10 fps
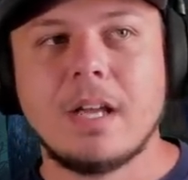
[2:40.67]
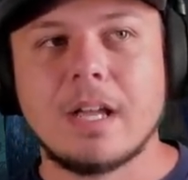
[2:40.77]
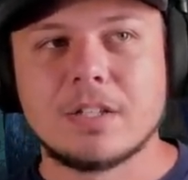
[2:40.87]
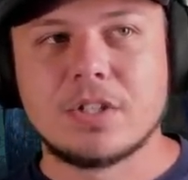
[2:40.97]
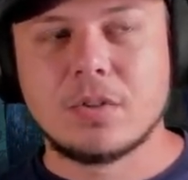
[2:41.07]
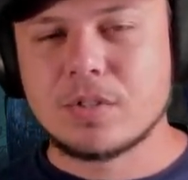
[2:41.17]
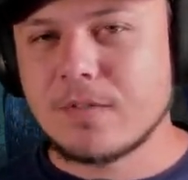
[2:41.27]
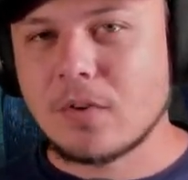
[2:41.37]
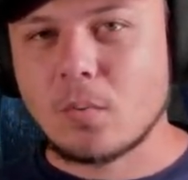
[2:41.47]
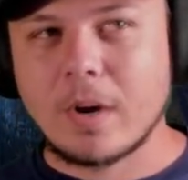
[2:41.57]
And so there's
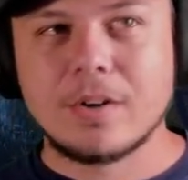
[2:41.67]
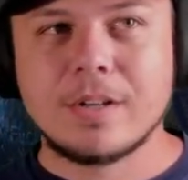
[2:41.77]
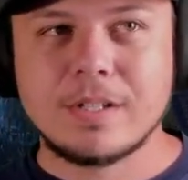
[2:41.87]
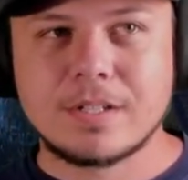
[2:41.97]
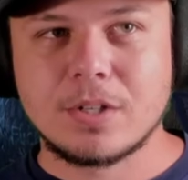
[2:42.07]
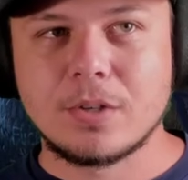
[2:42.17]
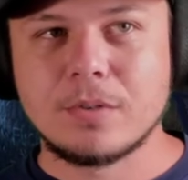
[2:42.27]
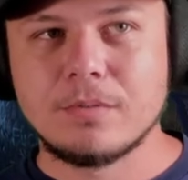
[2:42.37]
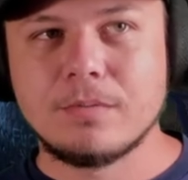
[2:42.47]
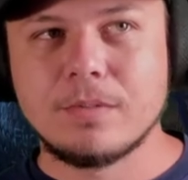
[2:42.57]
different rarities.
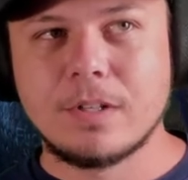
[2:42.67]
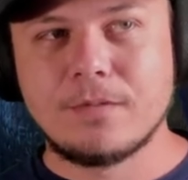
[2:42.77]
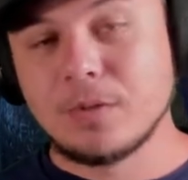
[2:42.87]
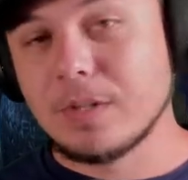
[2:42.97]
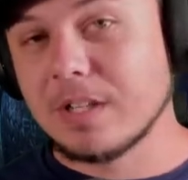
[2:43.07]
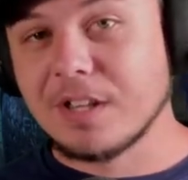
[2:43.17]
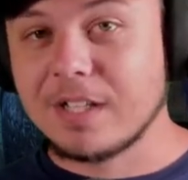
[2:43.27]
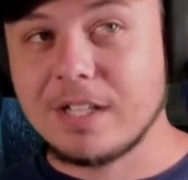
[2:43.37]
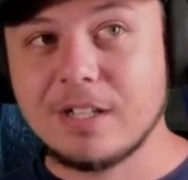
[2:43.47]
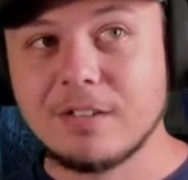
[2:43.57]
So if you get
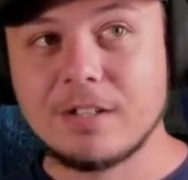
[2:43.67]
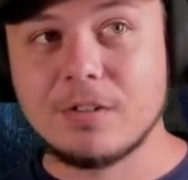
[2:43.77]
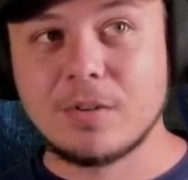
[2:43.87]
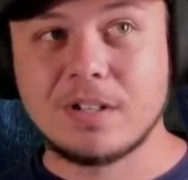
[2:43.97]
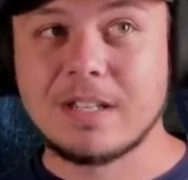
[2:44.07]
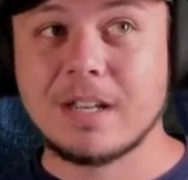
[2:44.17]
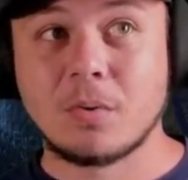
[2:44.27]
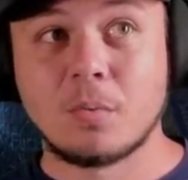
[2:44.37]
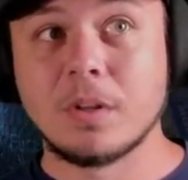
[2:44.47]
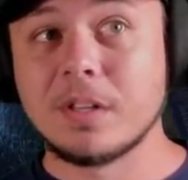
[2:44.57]
lucky, then you can get a
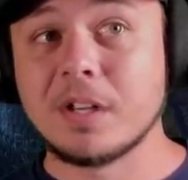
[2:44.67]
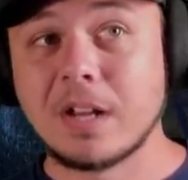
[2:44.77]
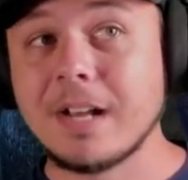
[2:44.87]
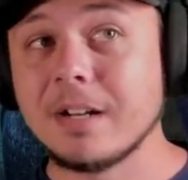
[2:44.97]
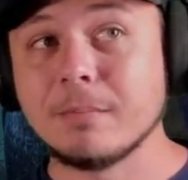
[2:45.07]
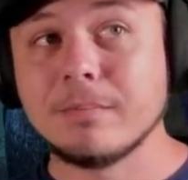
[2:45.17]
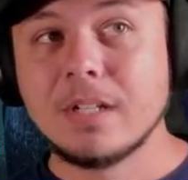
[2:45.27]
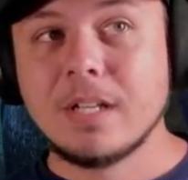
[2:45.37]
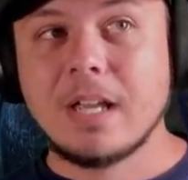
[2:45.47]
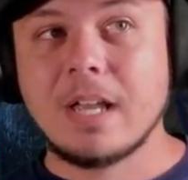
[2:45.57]
really good item
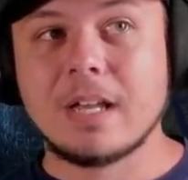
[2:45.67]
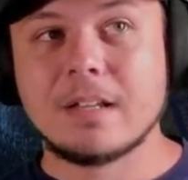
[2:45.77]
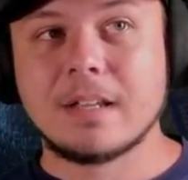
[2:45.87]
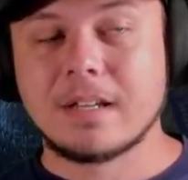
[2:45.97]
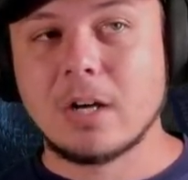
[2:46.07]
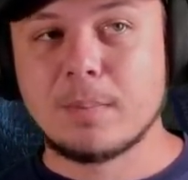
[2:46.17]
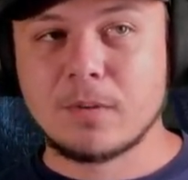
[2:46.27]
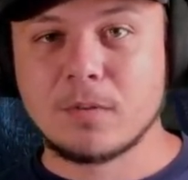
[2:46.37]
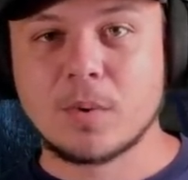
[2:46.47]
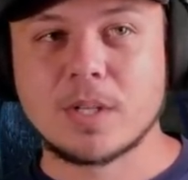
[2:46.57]
and that can help
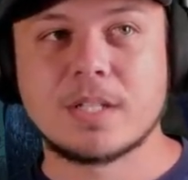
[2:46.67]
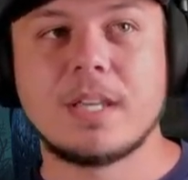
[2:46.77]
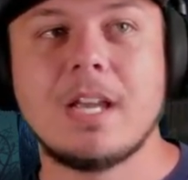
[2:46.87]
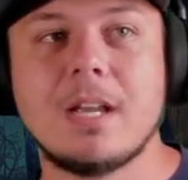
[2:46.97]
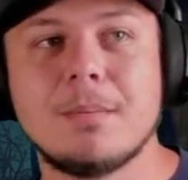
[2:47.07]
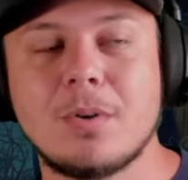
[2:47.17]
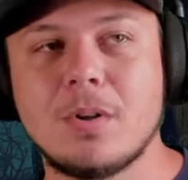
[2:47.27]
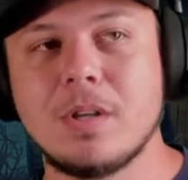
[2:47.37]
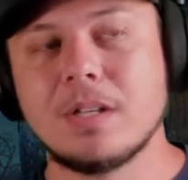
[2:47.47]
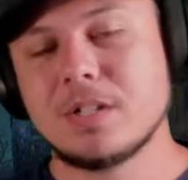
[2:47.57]
you for the rest of the game, or
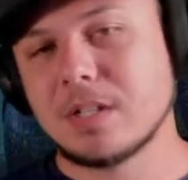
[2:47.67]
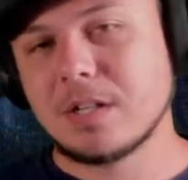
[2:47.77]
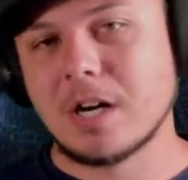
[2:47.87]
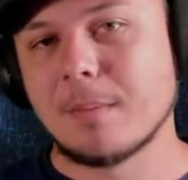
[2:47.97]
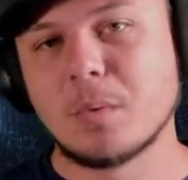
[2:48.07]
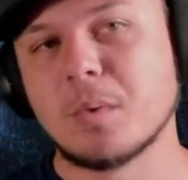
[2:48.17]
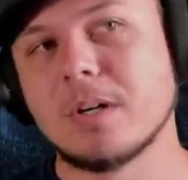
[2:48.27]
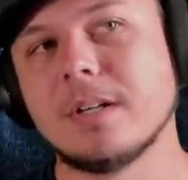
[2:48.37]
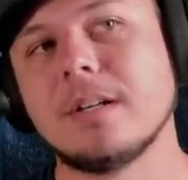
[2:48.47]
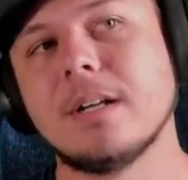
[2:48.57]
you can get just a common
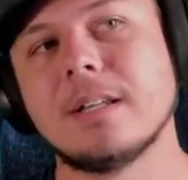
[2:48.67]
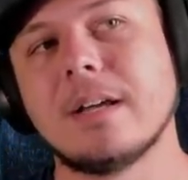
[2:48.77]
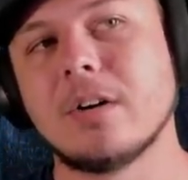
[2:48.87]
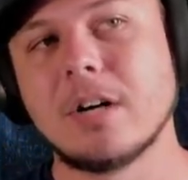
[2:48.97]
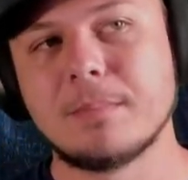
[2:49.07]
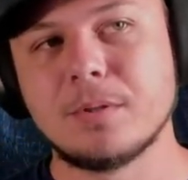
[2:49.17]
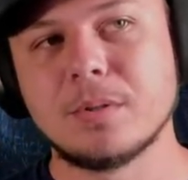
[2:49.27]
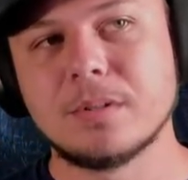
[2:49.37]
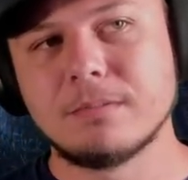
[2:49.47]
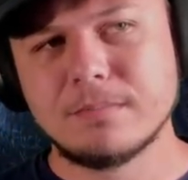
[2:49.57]
one and that'll help
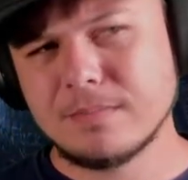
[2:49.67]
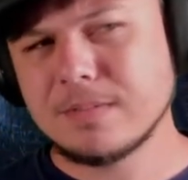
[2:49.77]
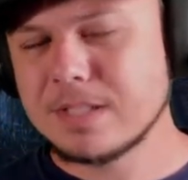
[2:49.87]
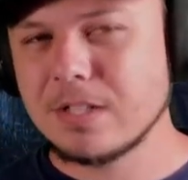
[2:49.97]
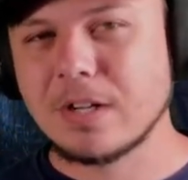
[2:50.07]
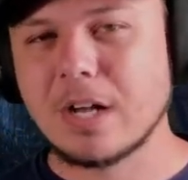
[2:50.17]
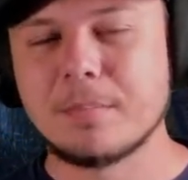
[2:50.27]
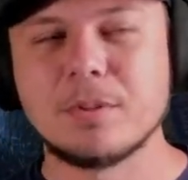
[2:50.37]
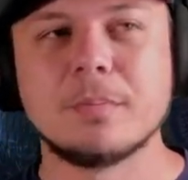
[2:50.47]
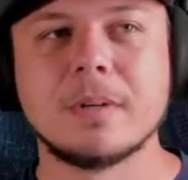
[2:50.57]
you, still
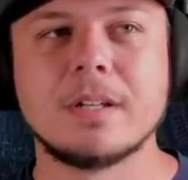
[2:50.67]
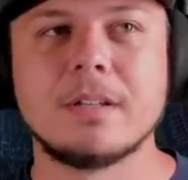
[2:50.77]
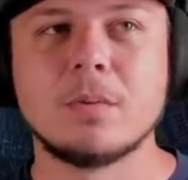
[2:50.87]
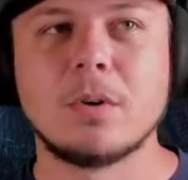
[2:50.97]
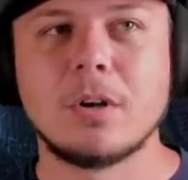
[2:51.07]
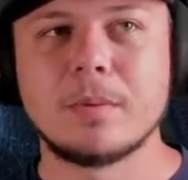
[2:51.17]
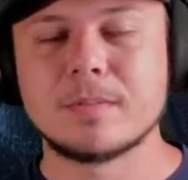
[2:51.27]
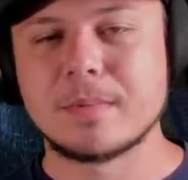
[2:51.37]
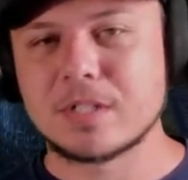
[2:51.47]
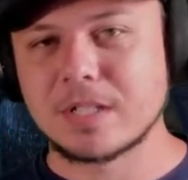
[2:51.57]
help you, but it won't help you
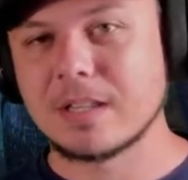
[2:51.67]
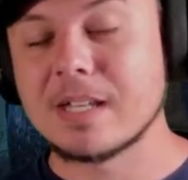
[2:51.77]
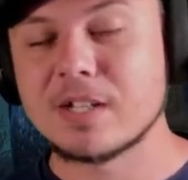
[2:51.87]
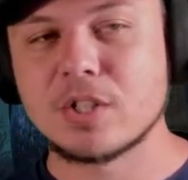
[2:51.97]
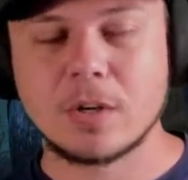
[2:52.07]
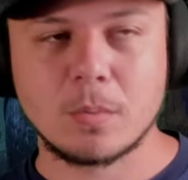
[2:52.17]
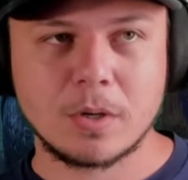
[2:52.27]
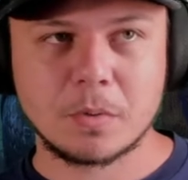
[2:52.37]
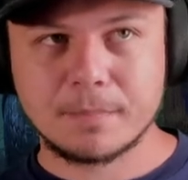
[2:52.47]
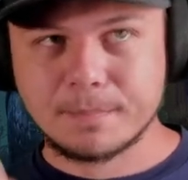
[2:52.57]
as much as like a legendary one will.